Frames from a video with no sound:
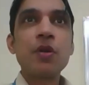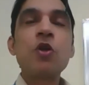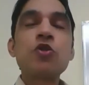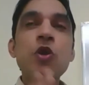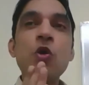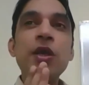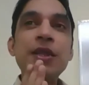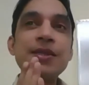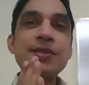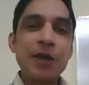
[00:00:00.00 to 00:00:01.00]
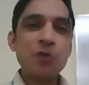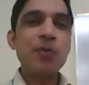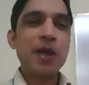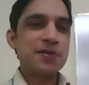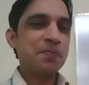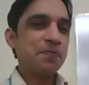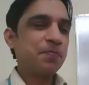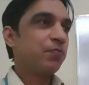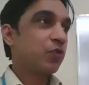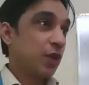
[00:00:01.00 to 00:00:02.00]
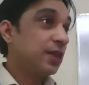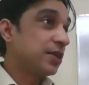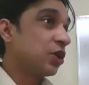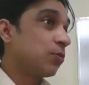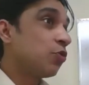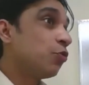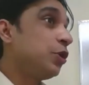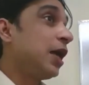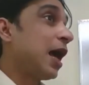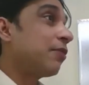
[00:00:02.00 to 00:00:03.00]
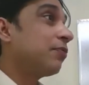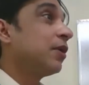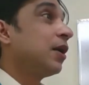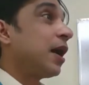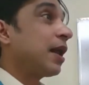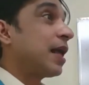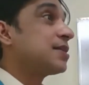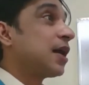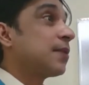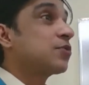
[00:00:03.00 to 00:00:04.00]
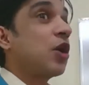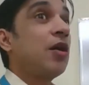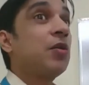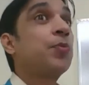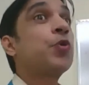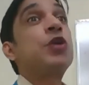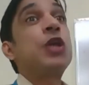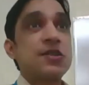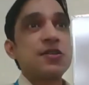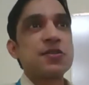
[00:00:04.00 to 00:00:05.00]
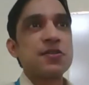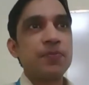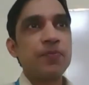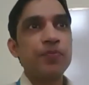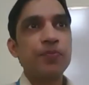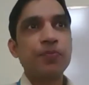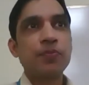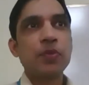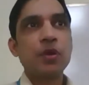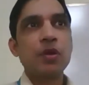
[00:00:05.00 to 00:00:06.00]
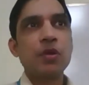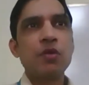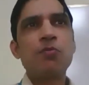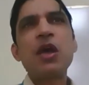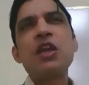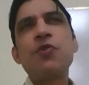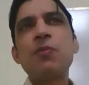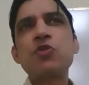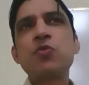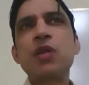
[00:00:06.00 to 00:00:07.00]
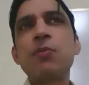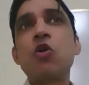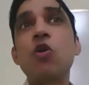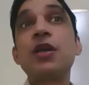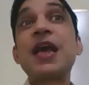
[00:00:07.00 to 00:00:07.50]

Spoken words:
So now in the cytoplasm, we have an enzyme called proteases. Very famous of them called